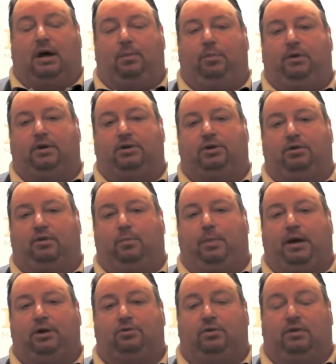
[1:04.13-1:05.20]
time, we issue the
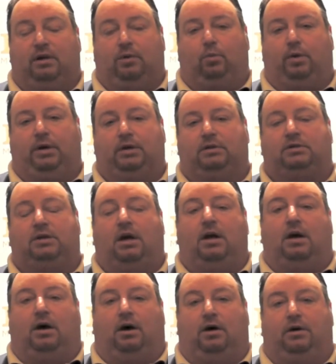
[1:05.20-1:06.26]
patron that wins
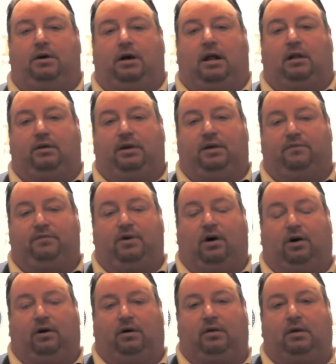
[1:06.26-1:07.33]
a $100 gift
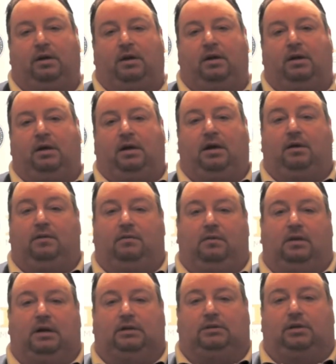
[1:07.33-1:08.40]
card.
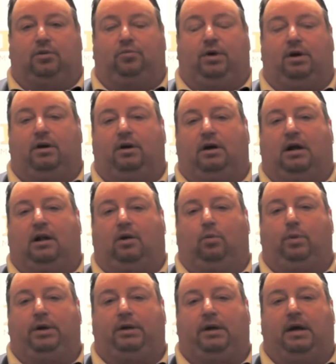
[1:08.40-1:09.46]
It's a $300
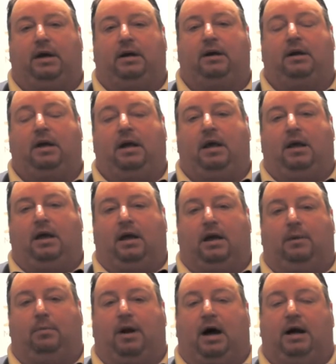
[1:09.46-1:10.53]
weekend,
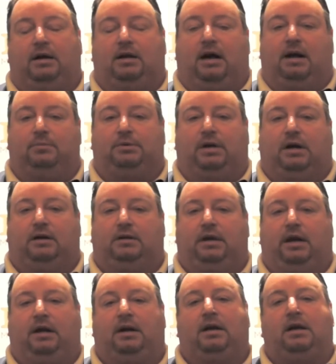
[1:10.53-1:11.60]
and 9 times out of
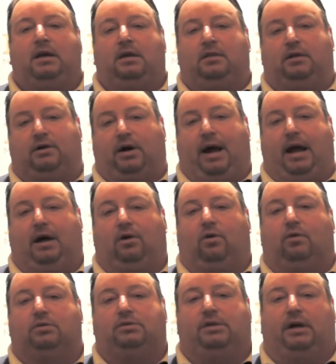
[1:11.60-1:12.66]
10, there are
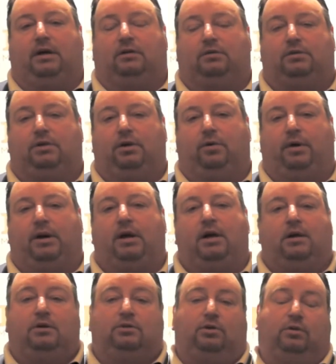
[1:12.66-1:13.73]
add-on sales to it,
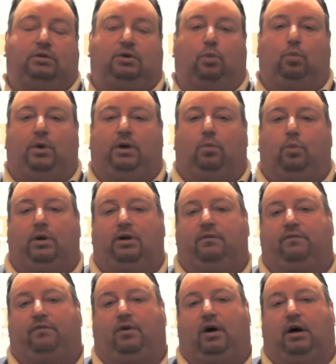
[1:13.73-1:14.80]
so it's a win-win
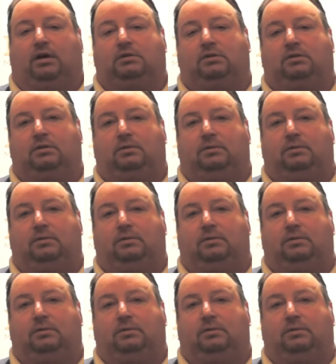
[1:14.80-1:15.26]
for us.